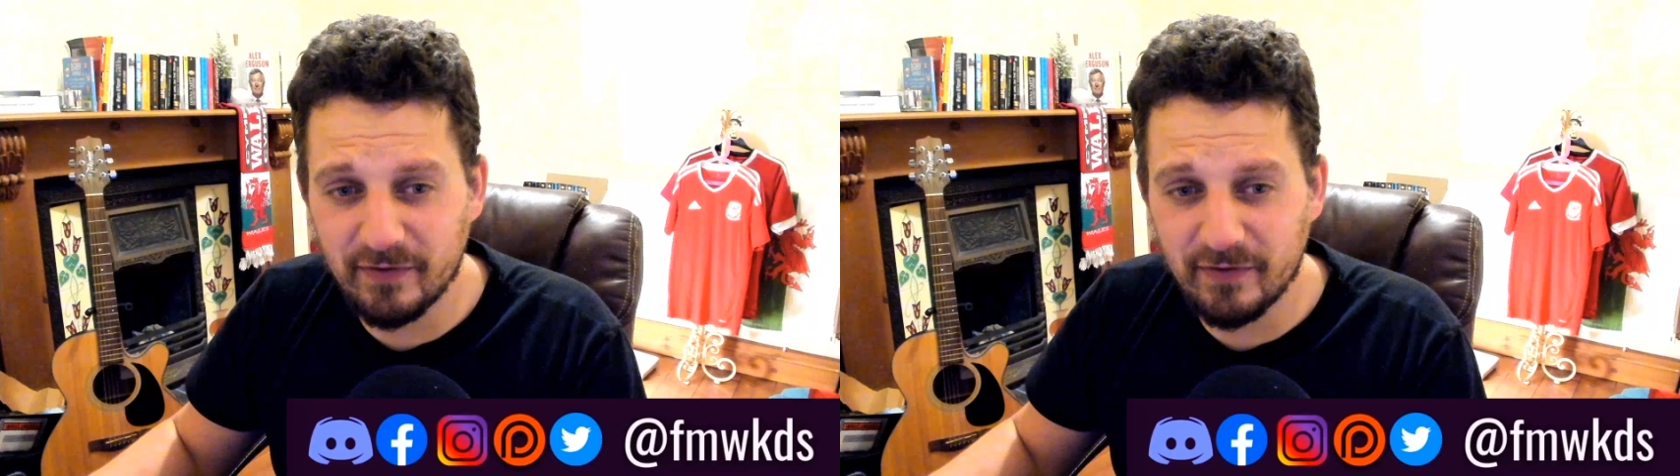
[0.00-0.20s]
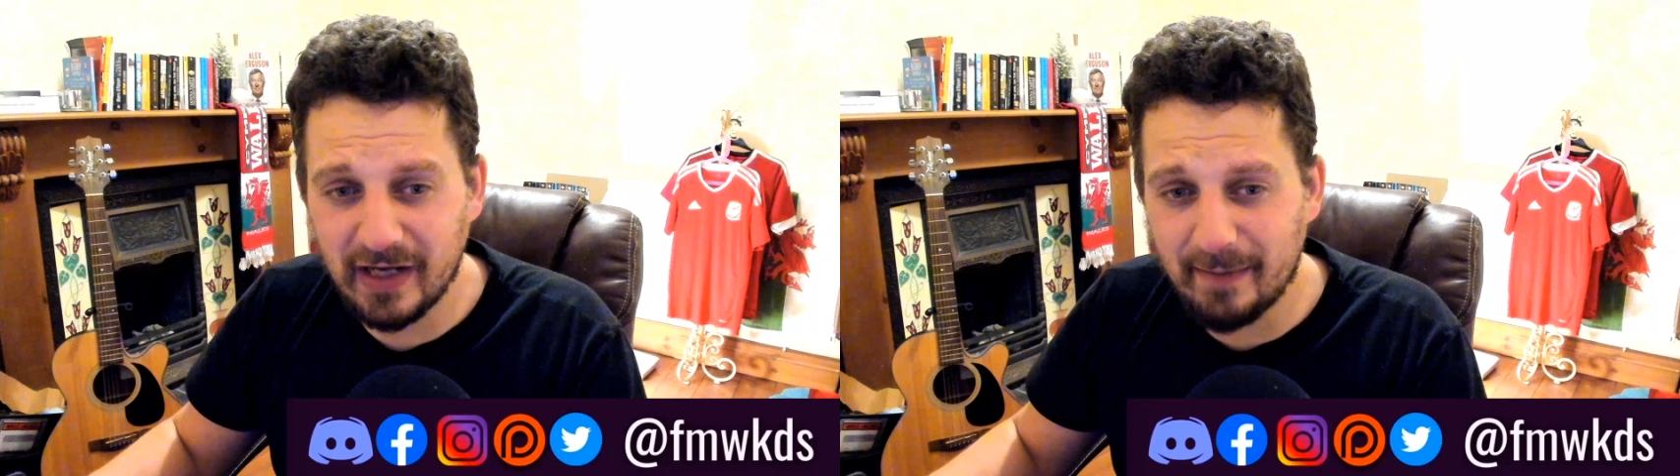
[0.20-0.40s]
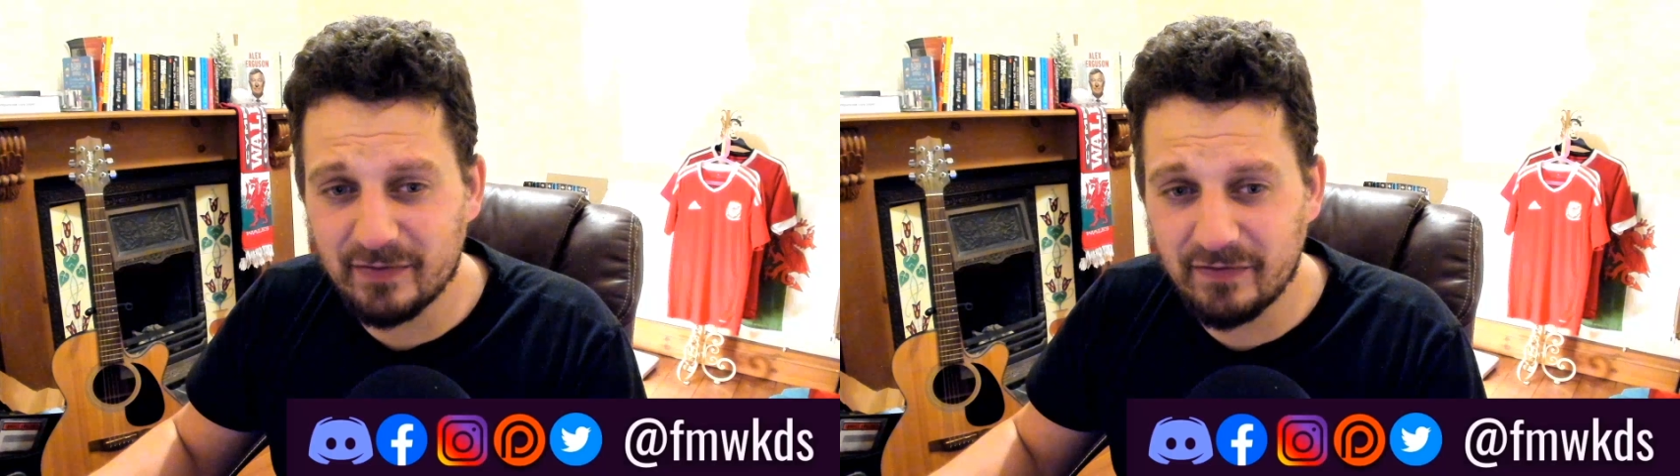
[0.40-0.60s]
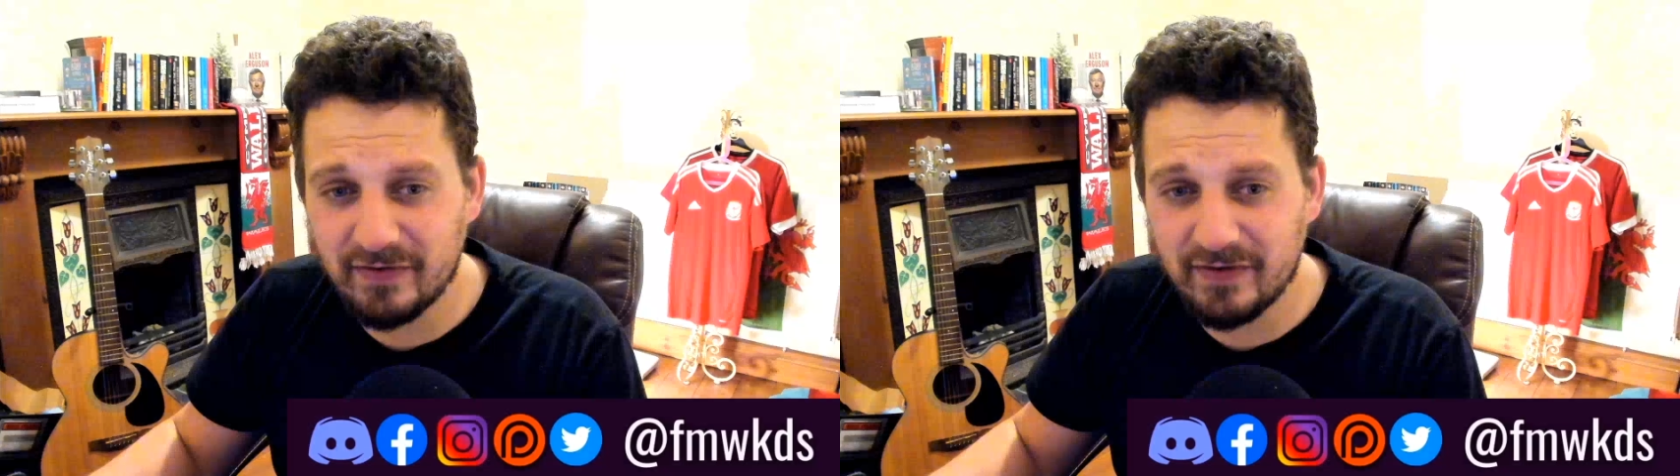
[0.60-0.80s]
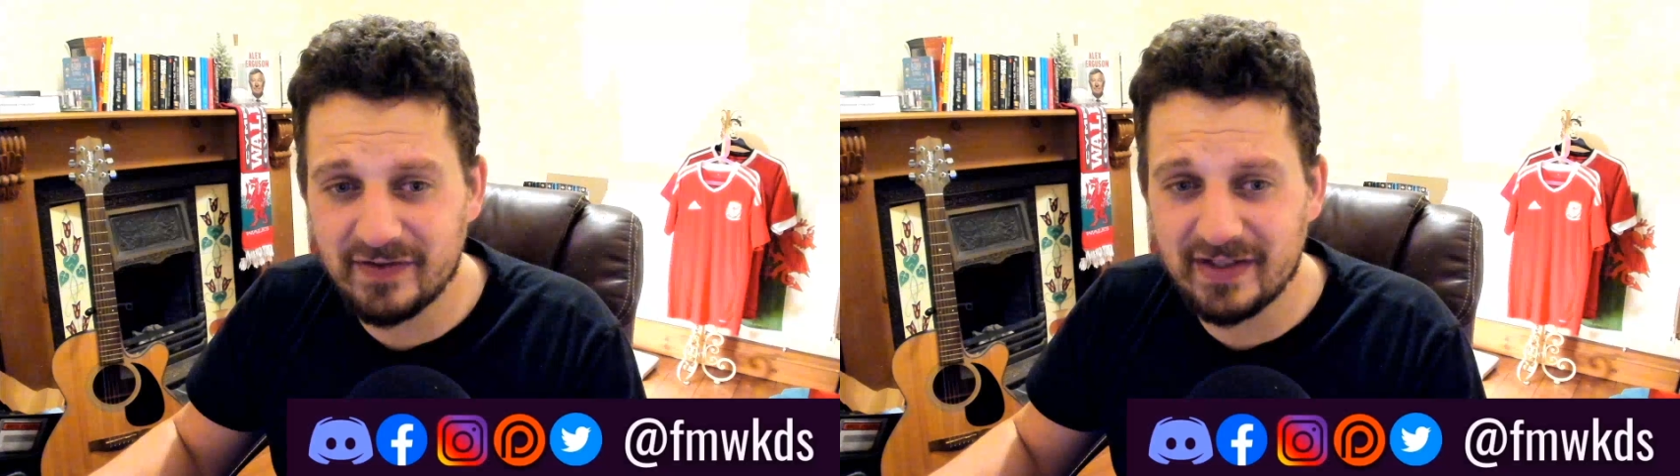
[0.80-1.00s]
capped
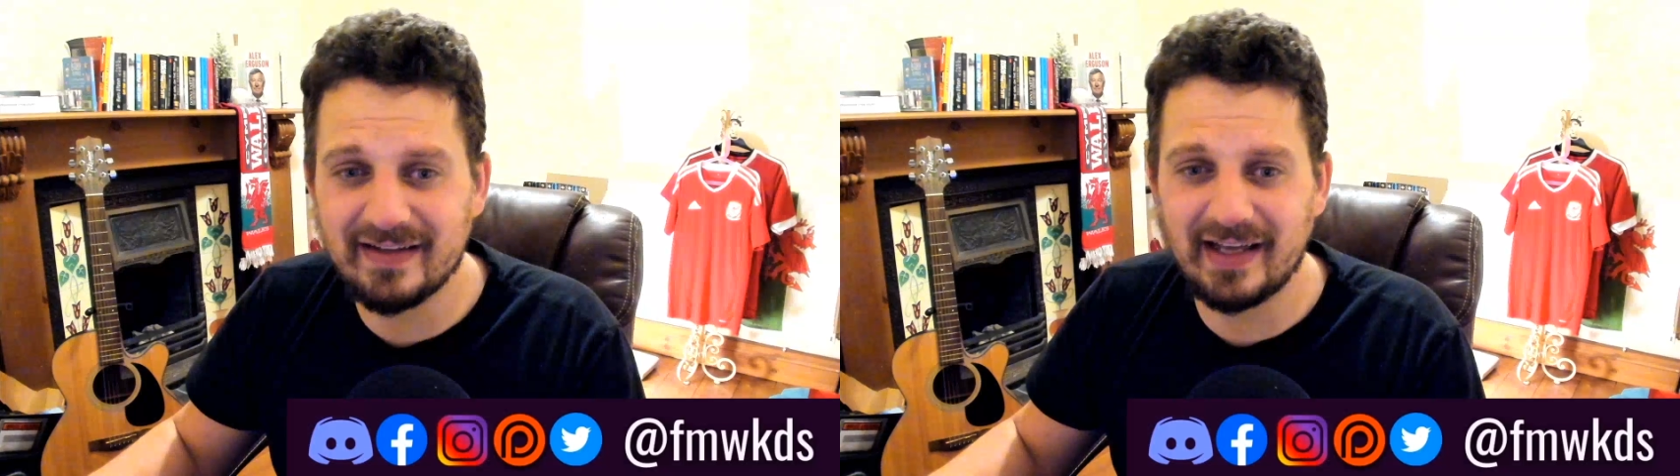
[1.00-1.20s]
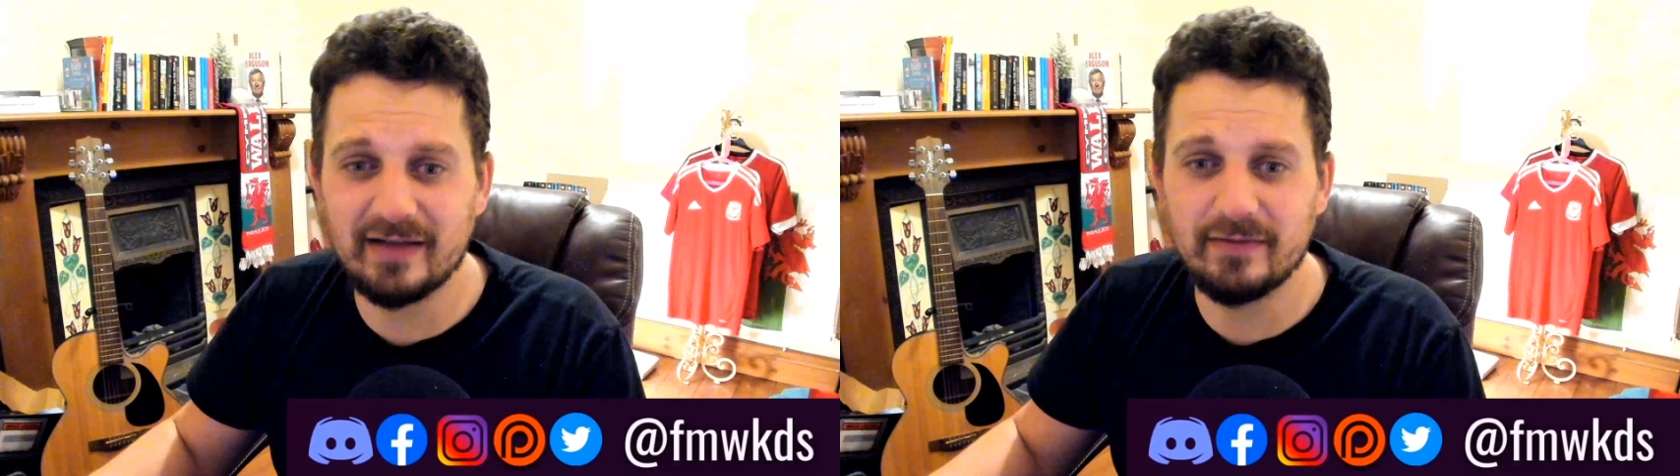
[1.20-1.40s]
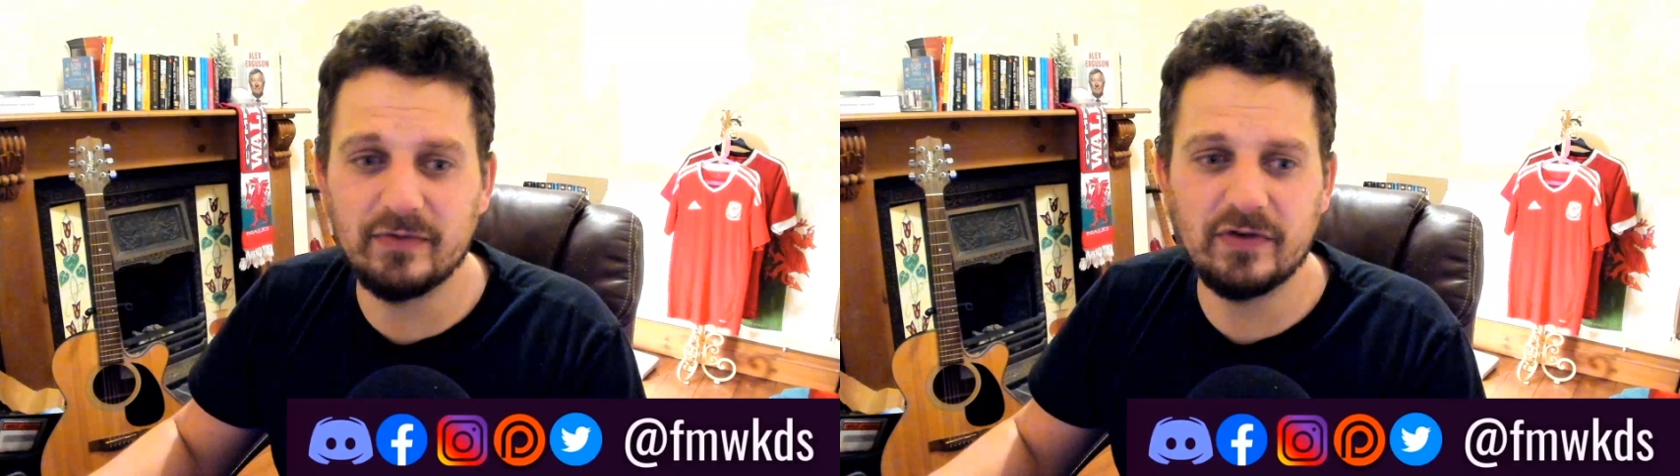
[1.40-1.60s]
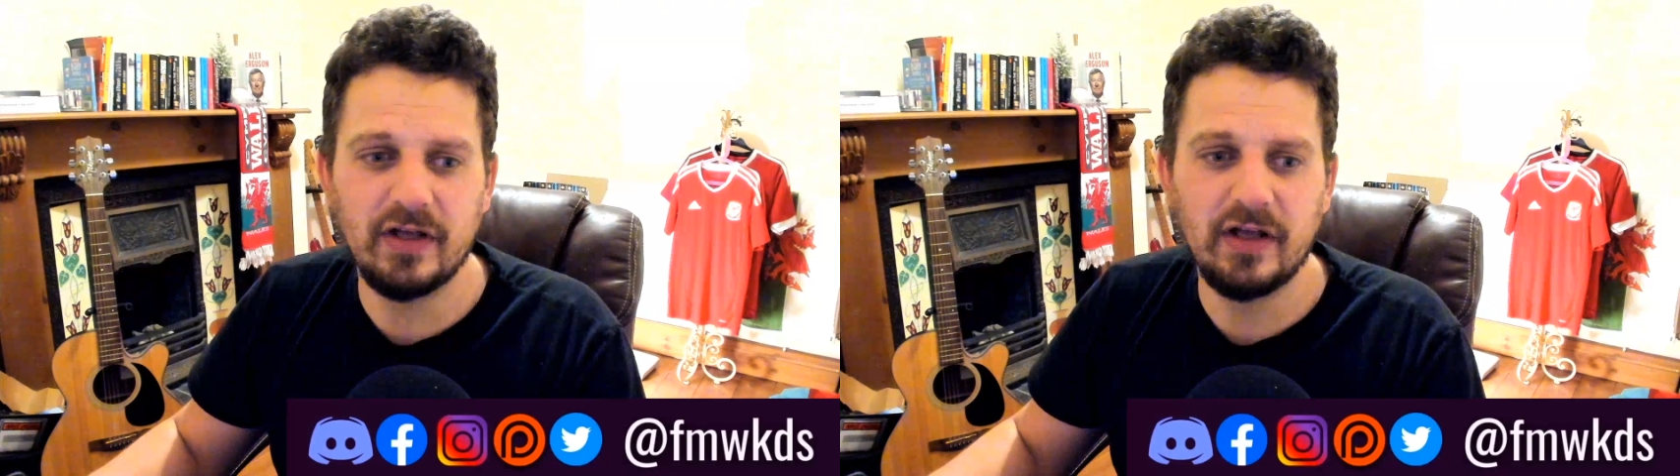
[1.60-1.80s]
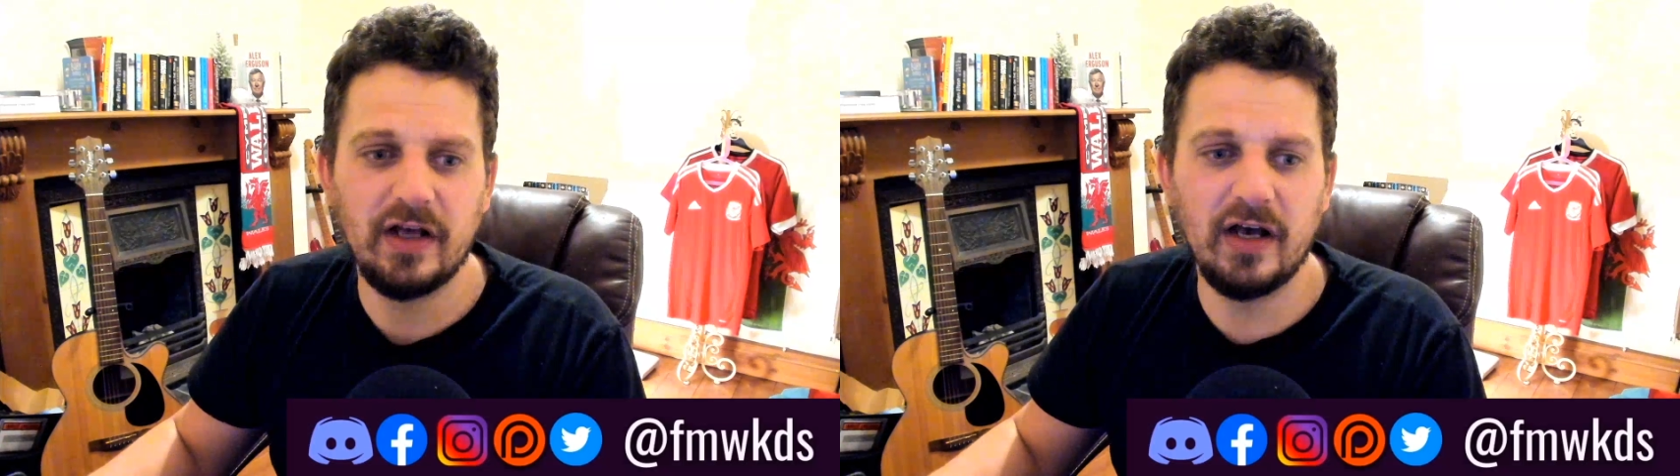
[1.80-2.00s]
15 times
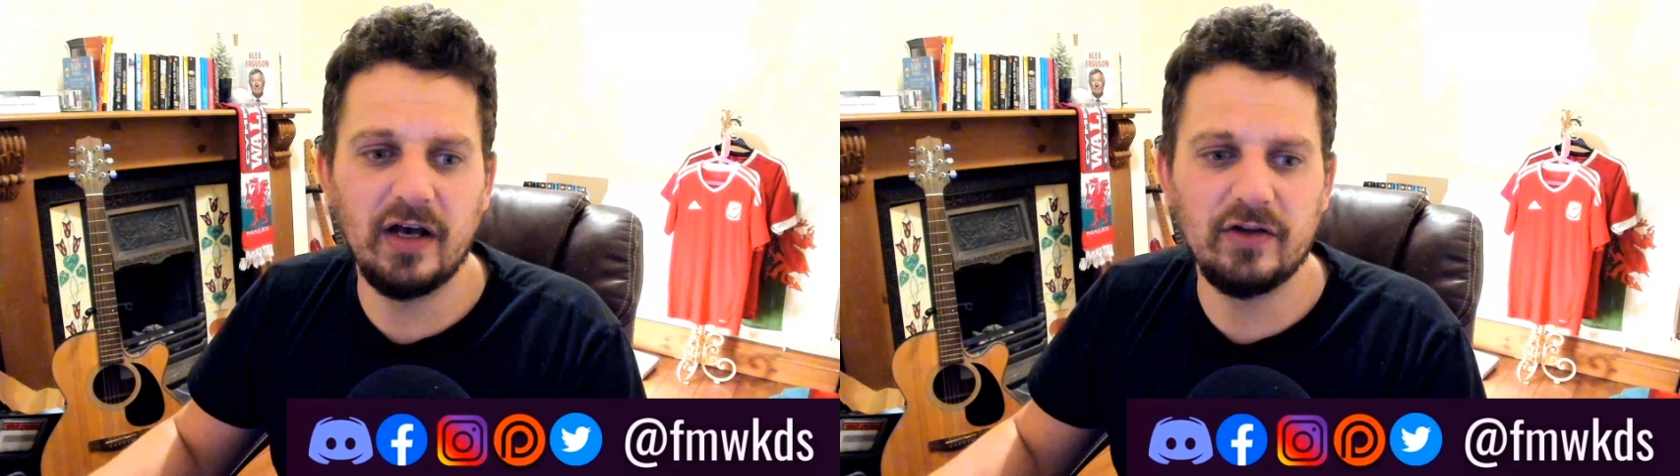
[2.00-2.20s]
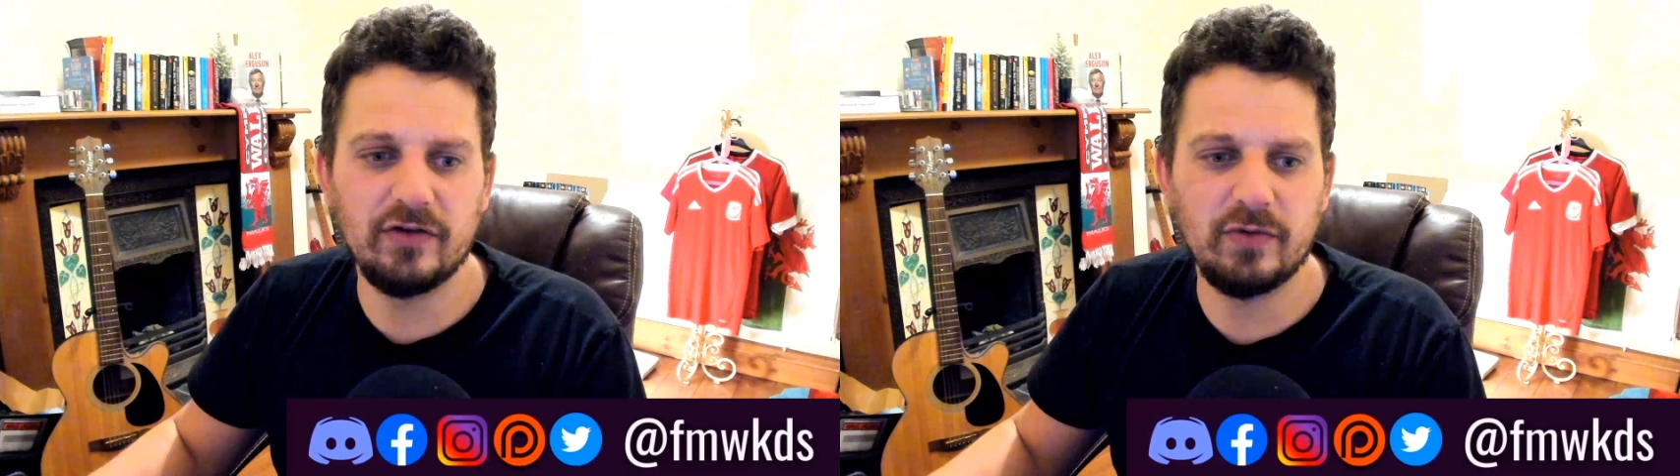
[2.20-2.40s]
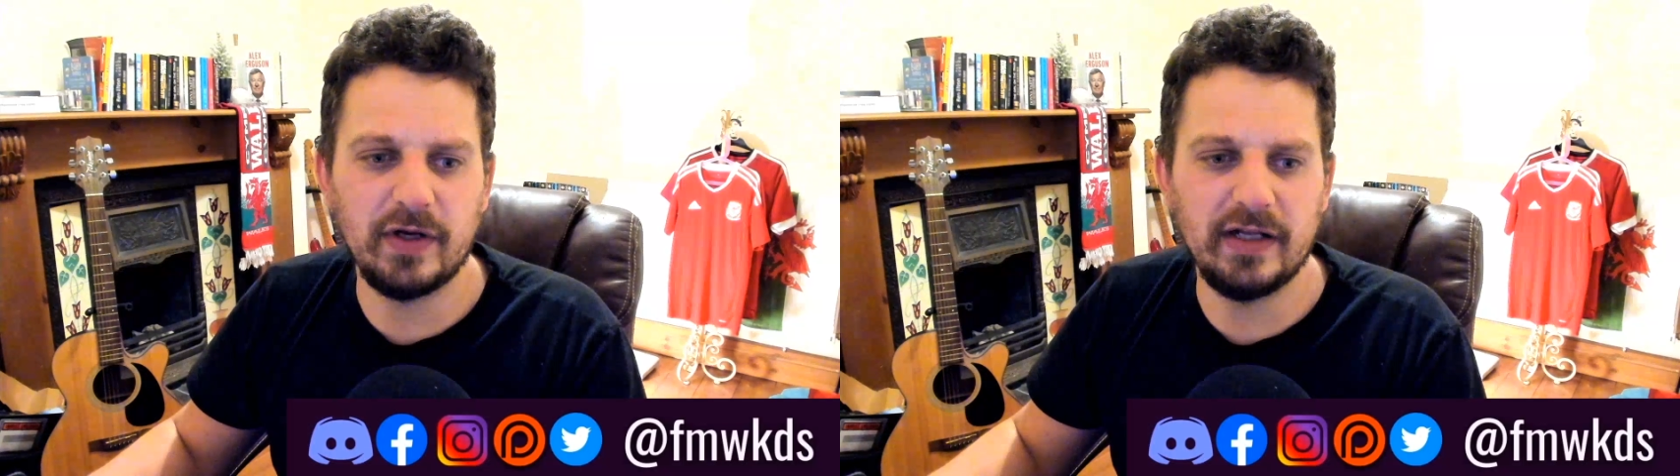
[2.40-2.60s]
at under 20